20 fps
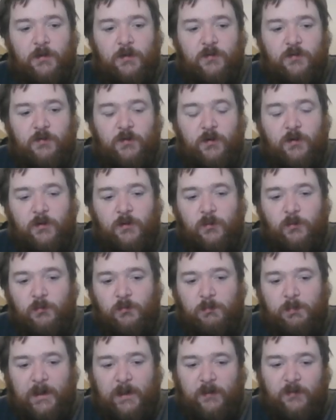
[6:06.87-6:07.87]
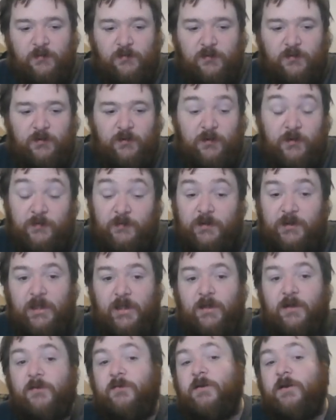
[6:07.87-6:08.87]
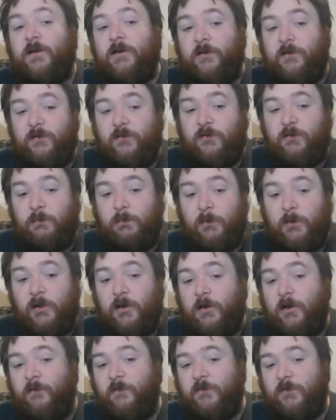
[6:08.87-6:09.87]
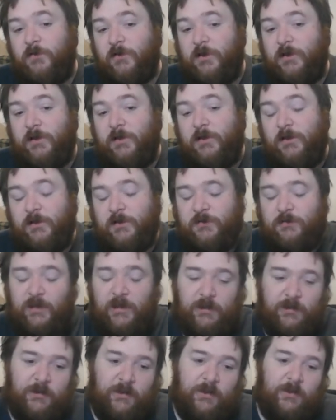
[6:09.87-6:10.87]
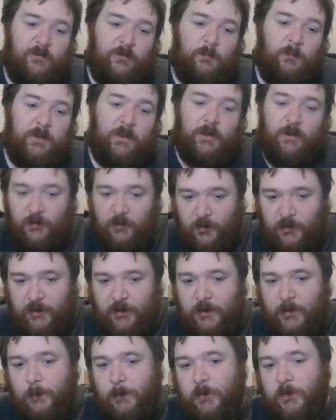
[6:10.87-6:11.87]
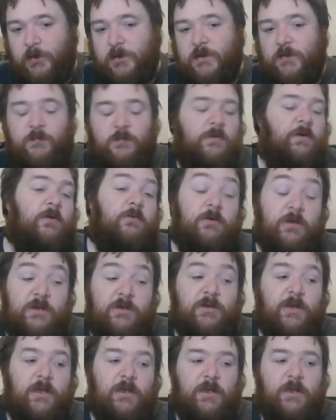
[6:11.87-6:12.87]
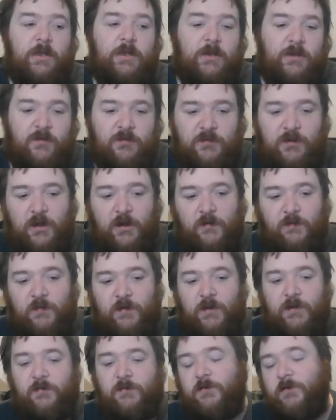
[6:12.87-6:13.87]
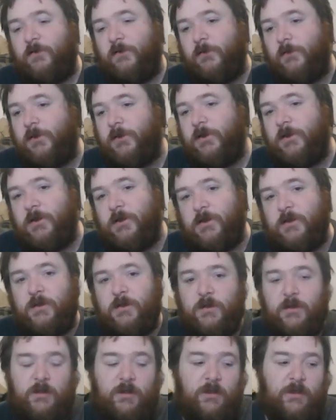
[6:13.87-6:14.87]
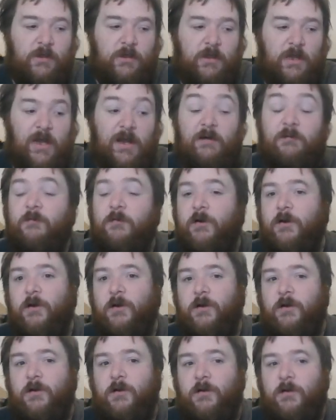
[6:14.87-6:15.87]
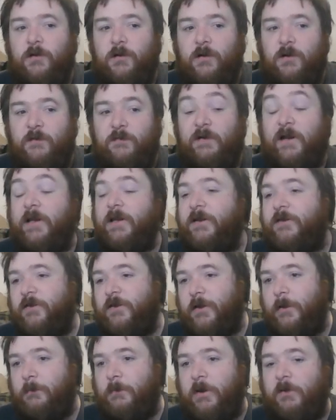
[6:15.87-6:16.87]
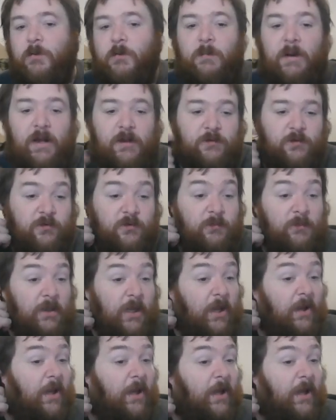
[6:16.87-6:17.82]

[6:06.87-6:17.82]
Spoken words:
So bounce is another deck that's in a good spot. Obviously, Shadow King's a bit annoying, but you're running Shadow King yourself here, so you can have a advantage in a mirror match or something like